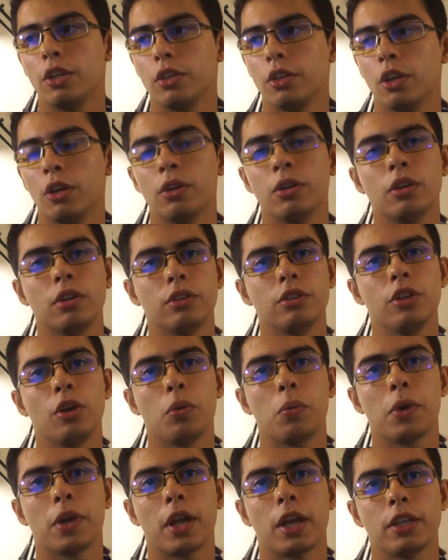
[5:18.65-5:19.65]
you know
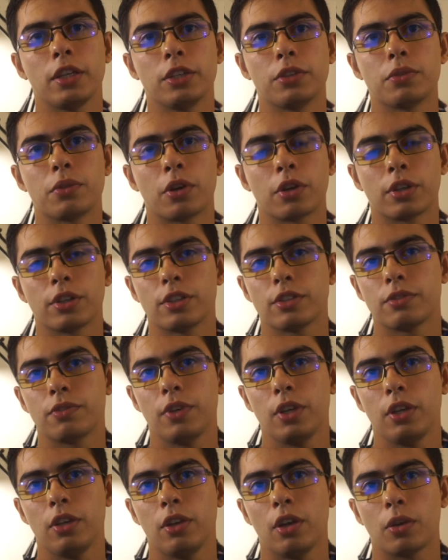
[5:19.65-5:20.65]
what I did wrong in this
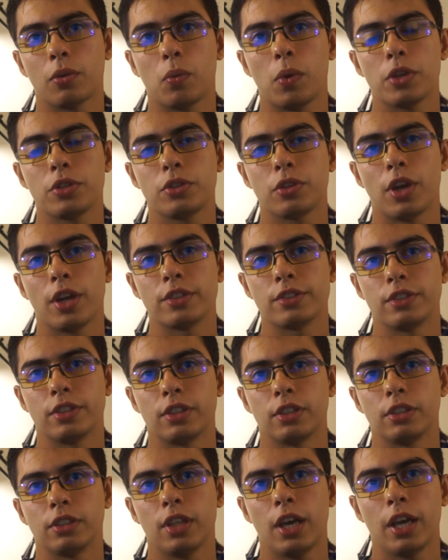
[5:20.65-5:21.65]
video and what you guys
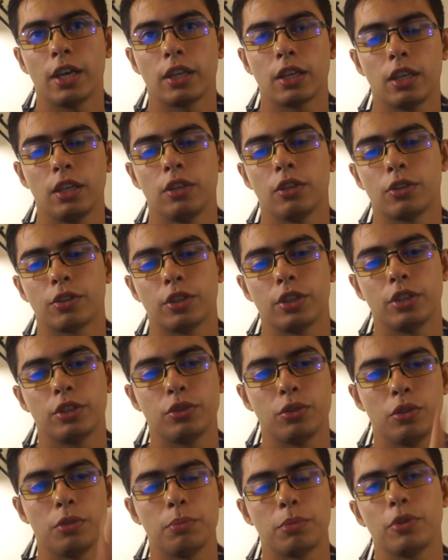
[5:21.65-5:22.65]
didn't like, in order
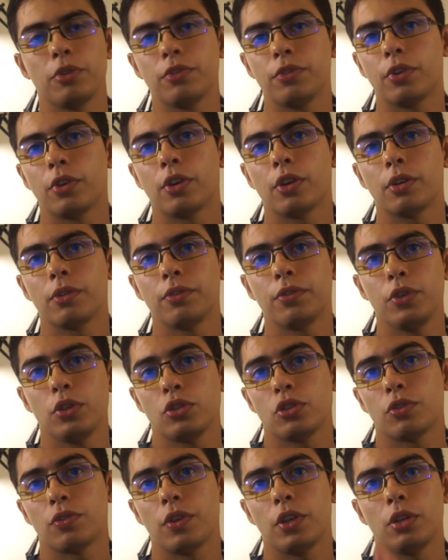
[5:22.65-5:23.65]
to improve for
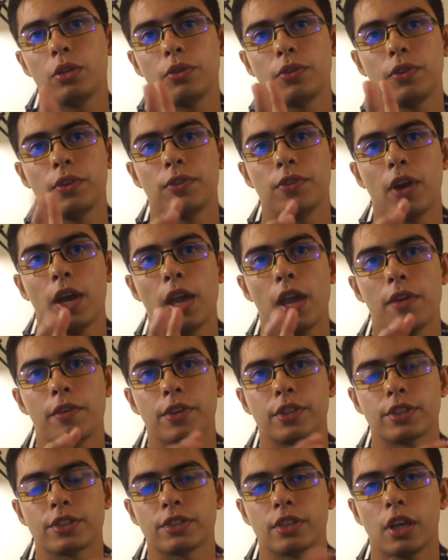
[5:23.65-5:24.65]
future videos if I
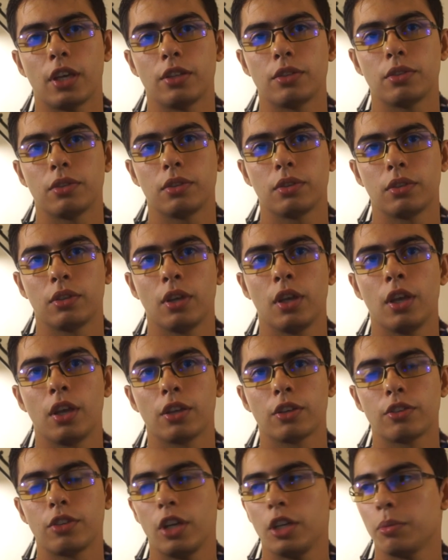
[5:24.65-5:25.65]
ever decide to
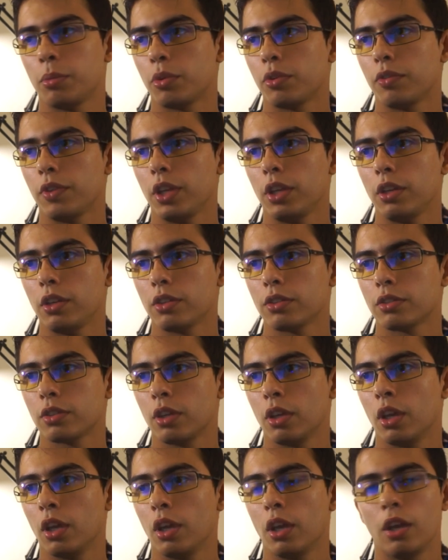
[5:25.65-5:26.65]
create more videos.
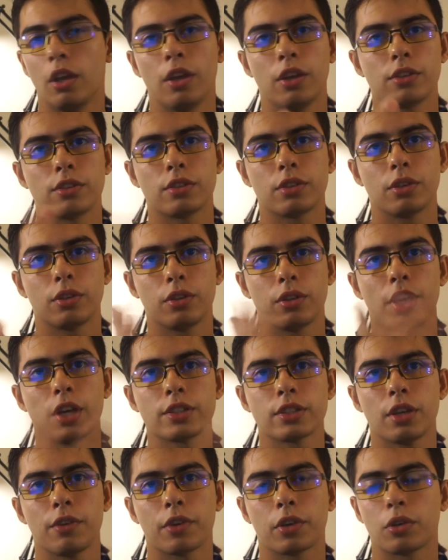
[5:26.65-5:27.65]
So you
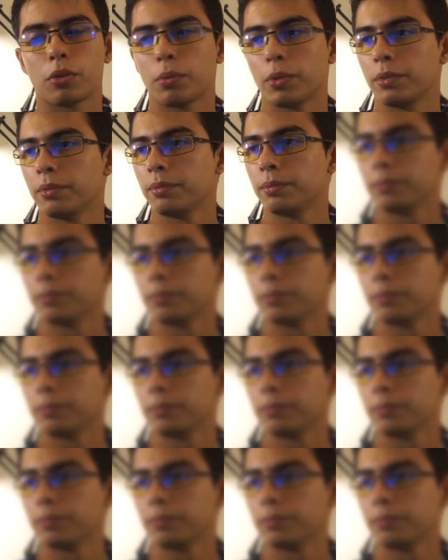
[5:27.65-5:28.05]
guys have a good one.